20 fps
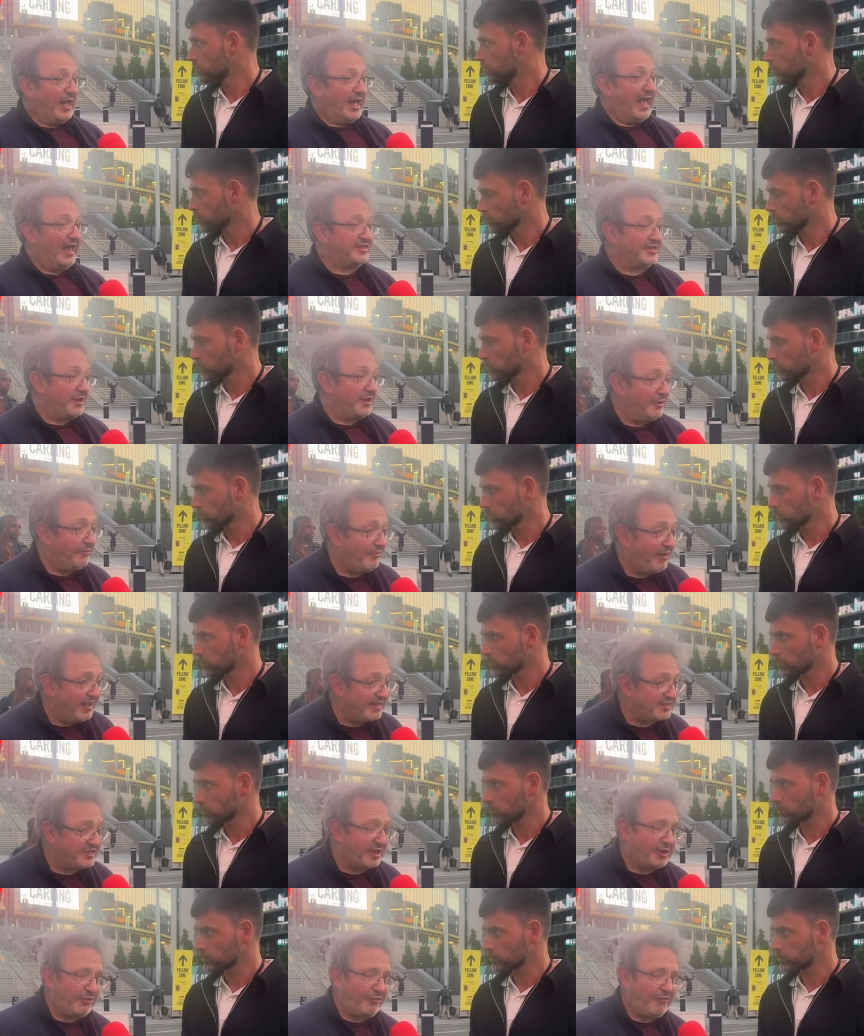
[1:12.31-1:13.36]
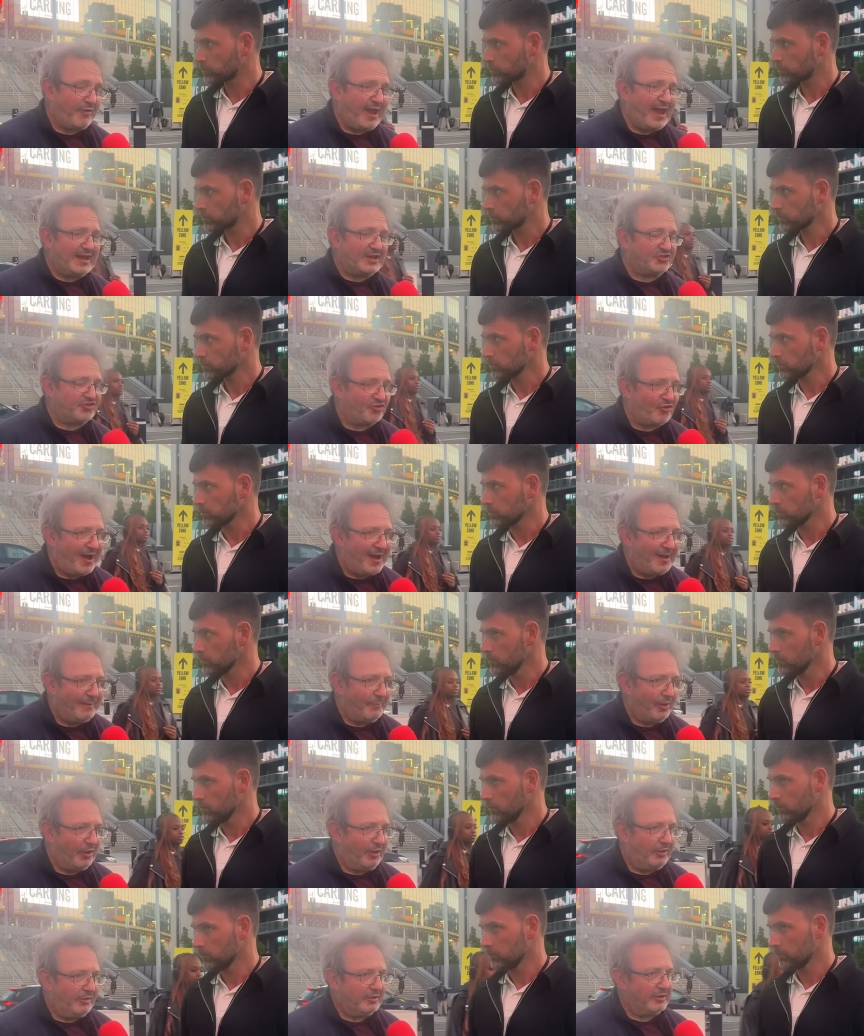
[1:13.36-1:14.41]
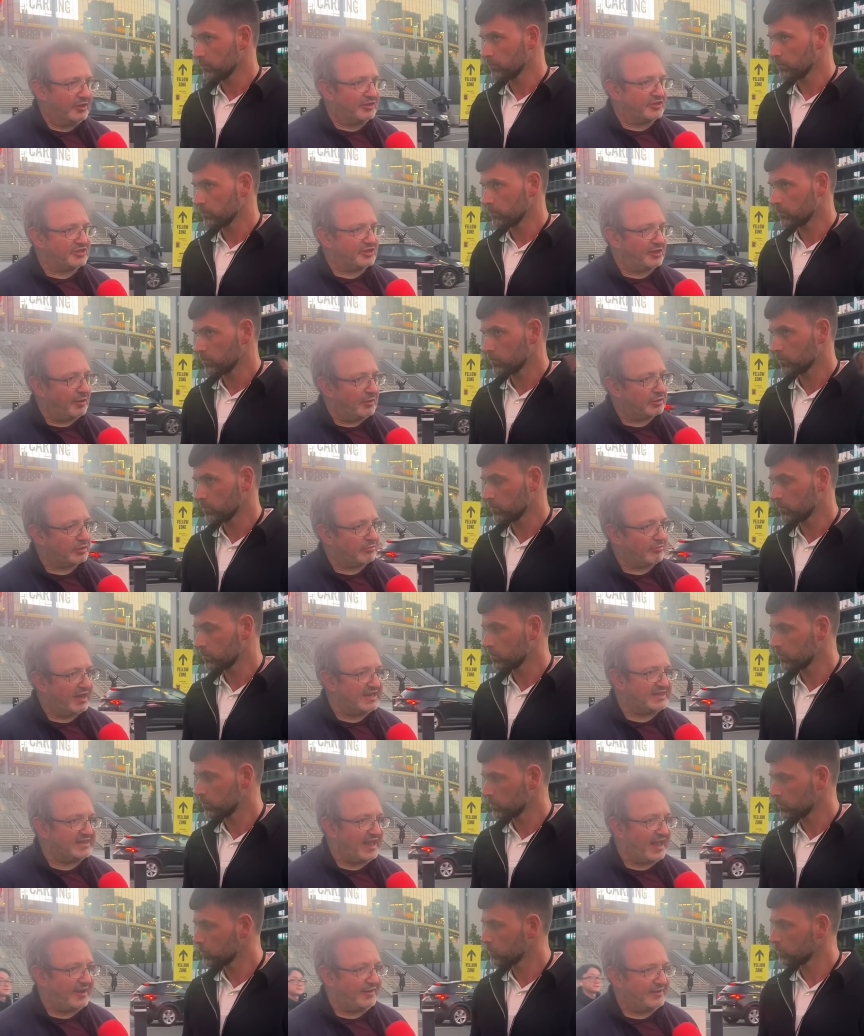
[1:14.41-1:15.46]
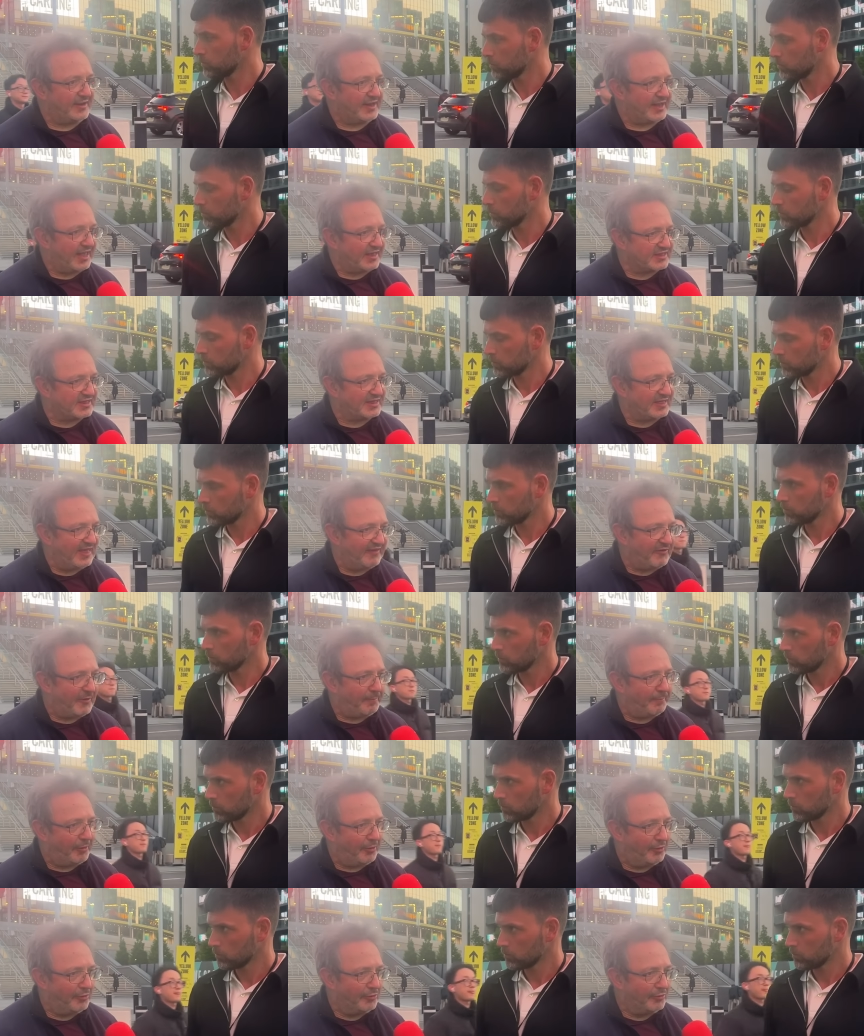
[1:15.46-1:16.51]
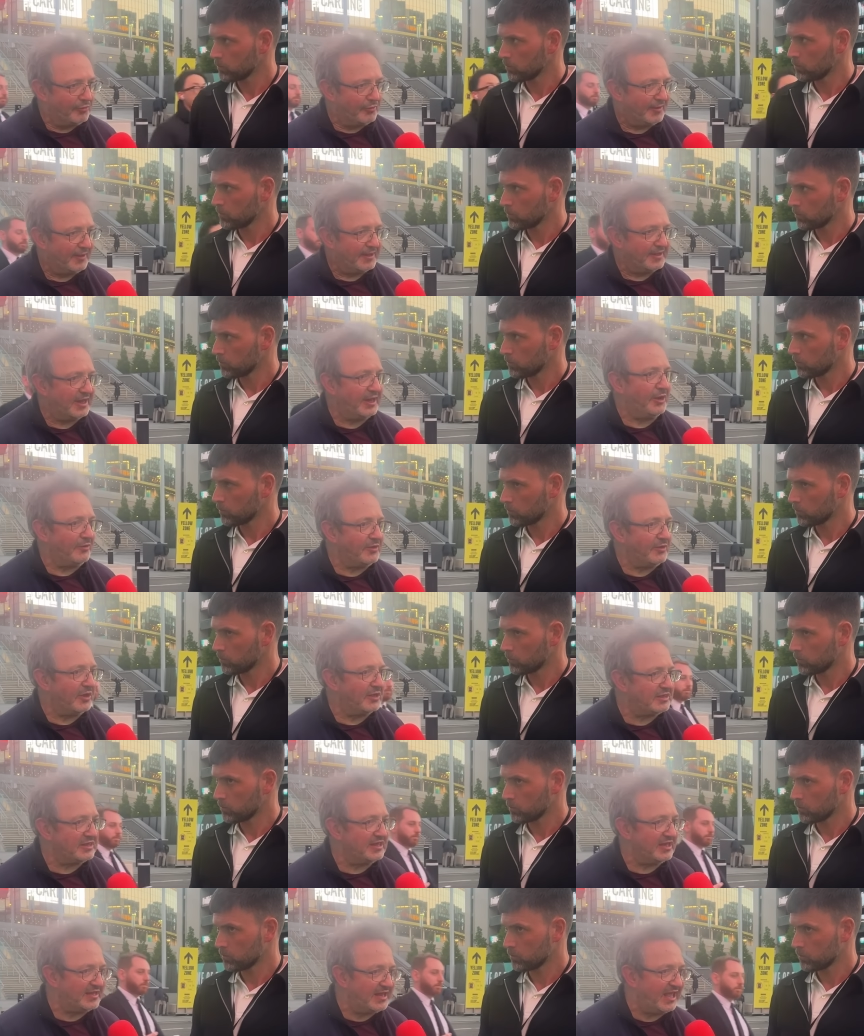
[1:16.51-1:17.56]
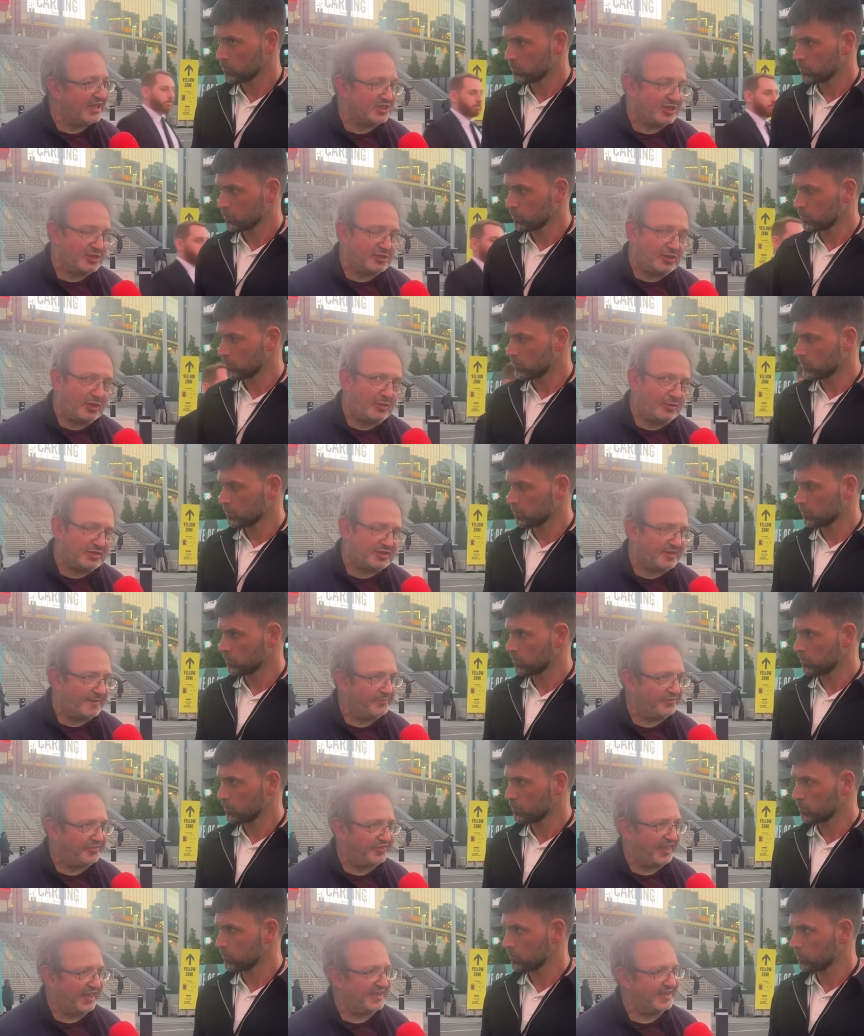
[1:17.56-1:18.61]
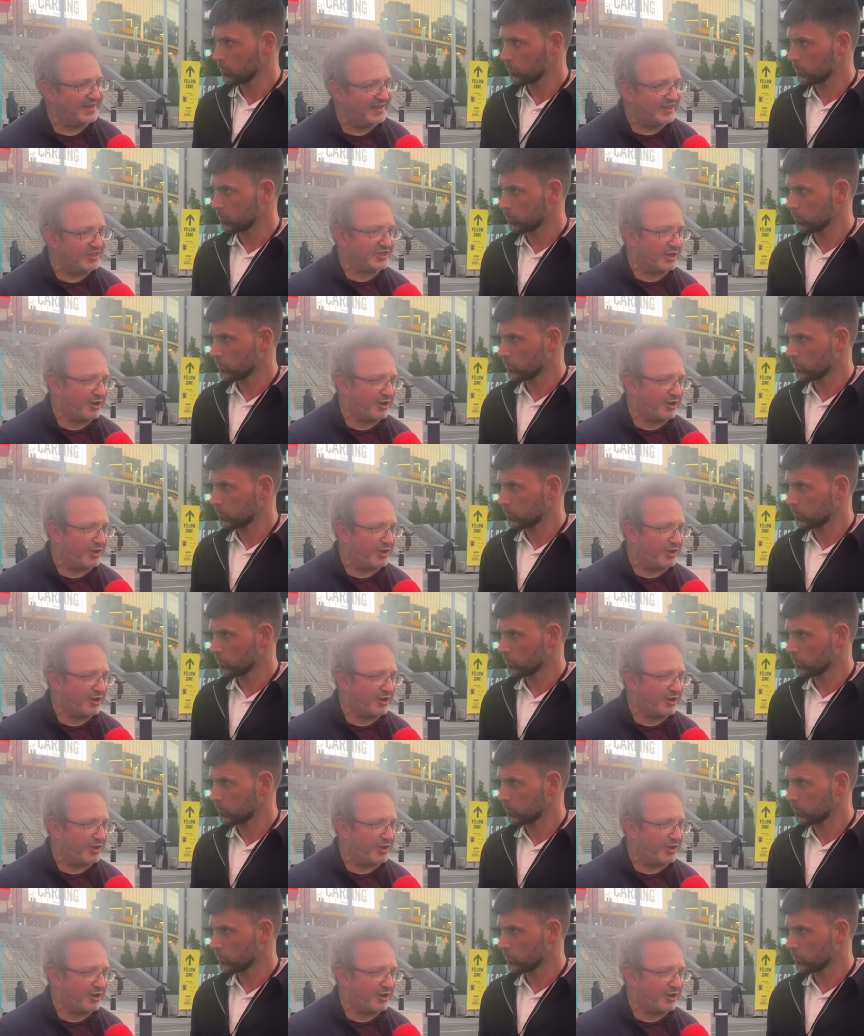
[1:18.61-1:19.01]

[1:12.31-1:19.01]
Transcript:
Speaker 1: It's all right to create drama at 2 3 down against Liverpool. You know, you, you need to do something. You need to